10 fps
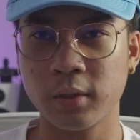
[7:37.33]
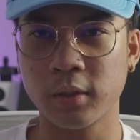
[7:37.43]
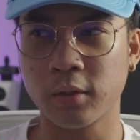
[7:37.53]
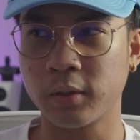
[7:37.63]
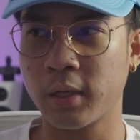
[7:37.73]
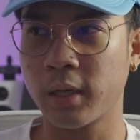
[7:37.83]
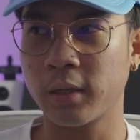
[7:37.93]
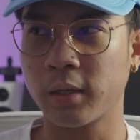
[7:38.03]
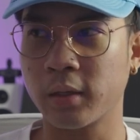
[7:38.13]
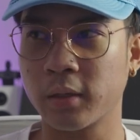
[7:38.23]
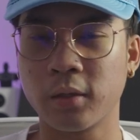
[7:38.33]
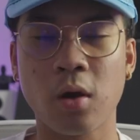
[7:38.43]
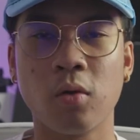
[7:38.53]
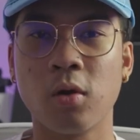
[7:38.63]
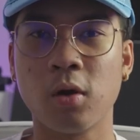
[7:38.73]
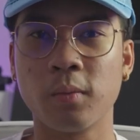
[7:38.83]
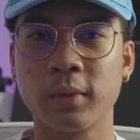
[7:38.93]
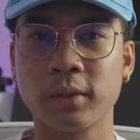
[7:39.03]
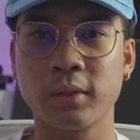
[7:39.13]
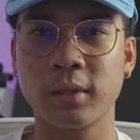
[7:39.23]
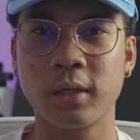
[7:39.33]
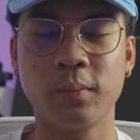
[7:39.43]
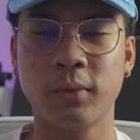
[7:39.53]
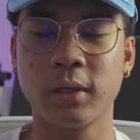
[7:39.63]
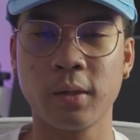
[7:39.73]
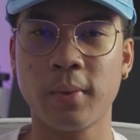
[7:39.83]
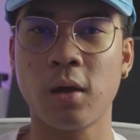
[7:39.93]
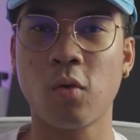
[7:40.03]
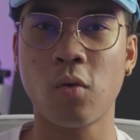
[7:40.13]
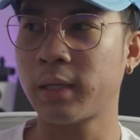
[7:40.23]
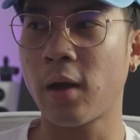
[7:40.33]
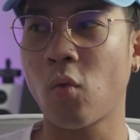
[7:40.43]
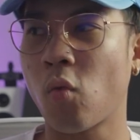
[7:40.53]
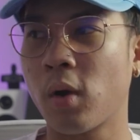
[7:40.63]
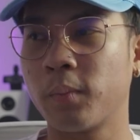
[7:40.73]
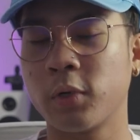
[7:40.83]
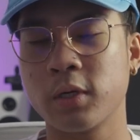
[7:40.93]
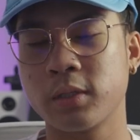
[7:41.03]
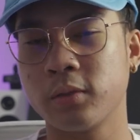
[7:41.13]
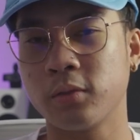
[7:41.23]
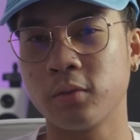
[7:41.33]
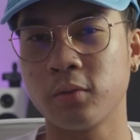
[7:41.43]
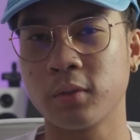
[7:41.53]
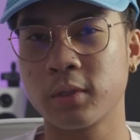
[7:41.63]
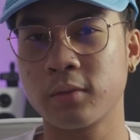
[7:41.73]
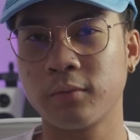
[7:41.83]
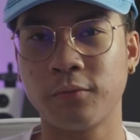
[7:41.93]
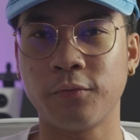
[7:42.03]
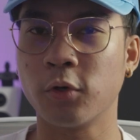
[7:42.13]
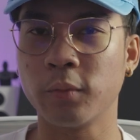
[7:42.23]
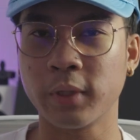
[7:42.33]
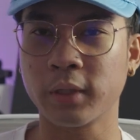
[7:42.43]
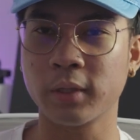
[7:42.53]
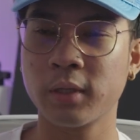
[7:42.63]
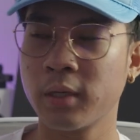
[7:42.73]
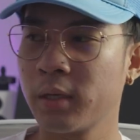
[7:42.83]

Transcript: You know, they're not gonna go home and keep thinking about that one person who was filming